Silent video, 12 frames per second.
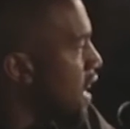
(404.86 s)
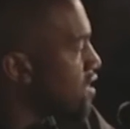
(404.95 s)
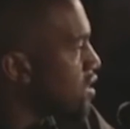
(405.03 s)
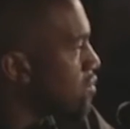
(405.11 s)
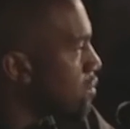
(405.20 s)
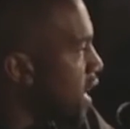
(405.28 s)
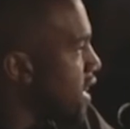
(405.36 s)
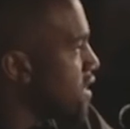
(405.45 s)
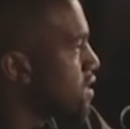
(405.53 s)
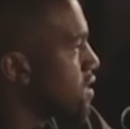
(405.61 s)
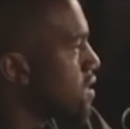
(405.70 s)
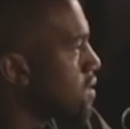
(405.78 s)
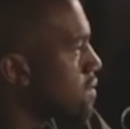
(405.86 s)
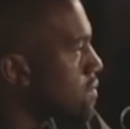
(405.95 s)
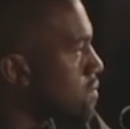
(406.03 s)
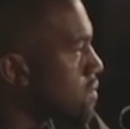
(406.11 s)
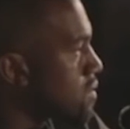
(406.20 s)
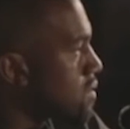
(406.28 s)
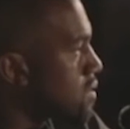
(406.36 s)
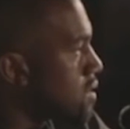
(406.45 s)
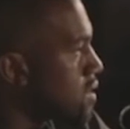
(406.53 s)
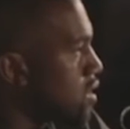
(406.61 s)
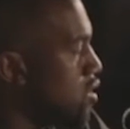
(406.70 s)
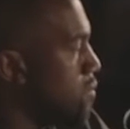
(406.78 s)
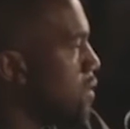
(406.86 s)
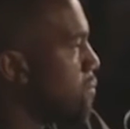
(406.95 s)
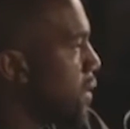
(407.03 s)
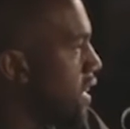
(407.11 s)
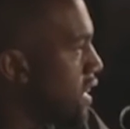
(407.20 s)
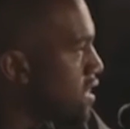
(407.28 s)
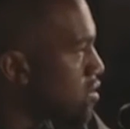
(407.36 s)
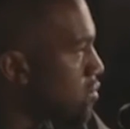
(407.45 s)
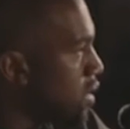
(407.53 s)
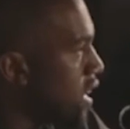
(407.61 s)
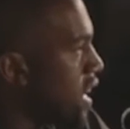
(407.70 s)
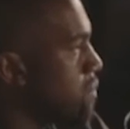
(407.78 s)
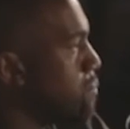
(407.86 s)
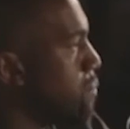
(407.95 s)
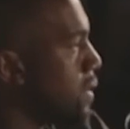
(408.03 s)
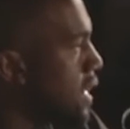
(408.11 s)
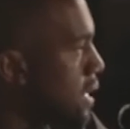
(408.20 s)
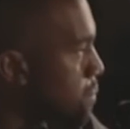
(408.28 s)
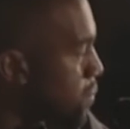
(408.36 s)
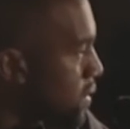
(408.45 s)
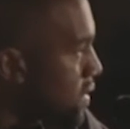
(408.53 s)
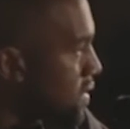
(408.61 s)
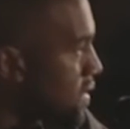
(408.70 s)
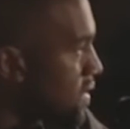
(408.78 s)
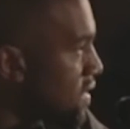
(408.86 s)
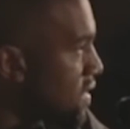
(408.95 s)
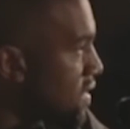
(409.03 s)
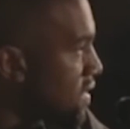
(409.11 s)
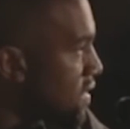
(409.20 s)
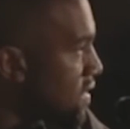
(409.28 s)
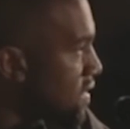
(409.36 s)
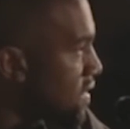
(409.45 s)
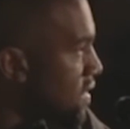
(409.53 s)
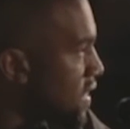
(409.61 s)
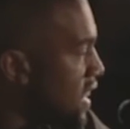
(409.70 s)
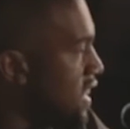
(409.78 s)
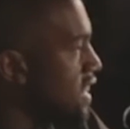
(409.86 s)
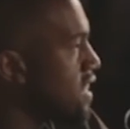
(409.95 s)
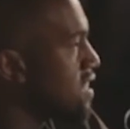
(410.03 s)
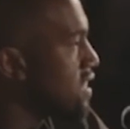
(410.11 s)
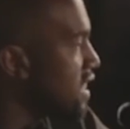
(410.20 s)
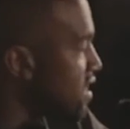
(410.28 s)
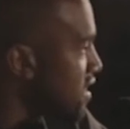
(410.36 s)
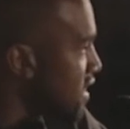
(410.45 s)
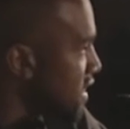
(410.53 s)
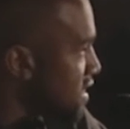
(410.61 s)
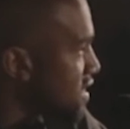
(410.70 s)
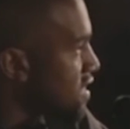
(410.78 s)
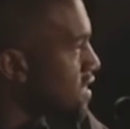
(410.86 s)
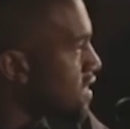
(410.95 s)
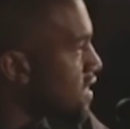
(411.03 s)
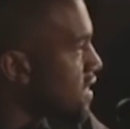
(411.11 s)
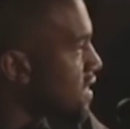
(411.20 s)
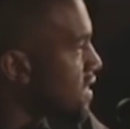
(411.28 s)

As a race, human beings, we're a blip in existence.